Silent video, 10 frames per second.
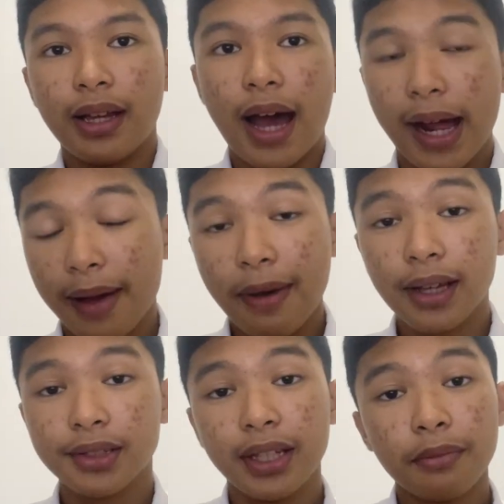I am
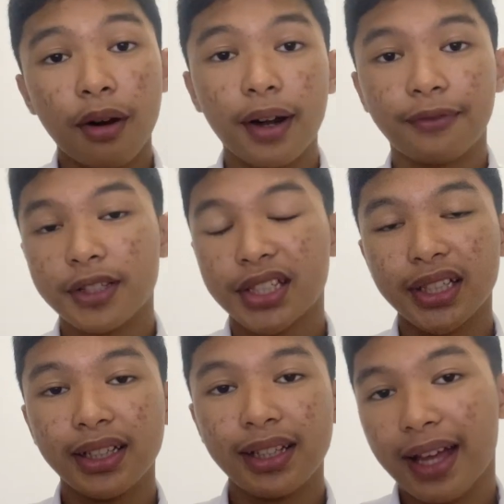actually more of a
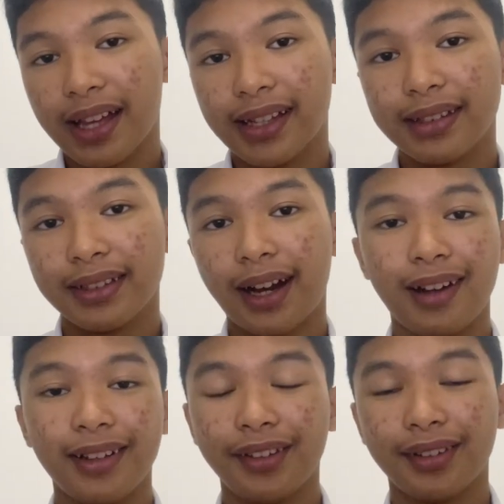chill and
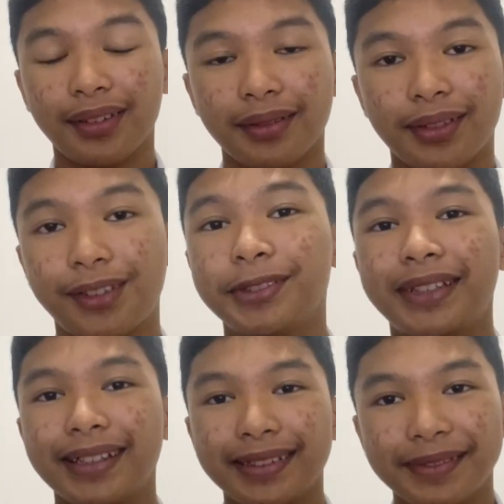careless
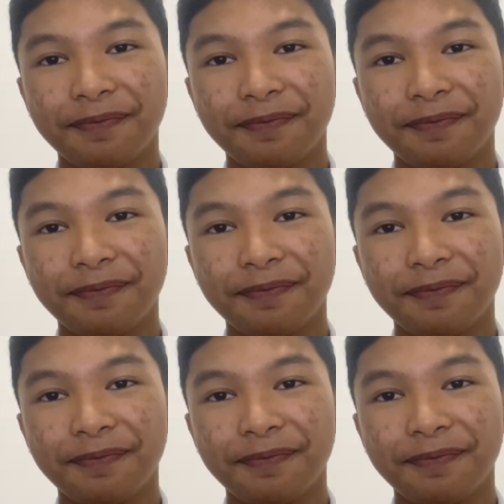student.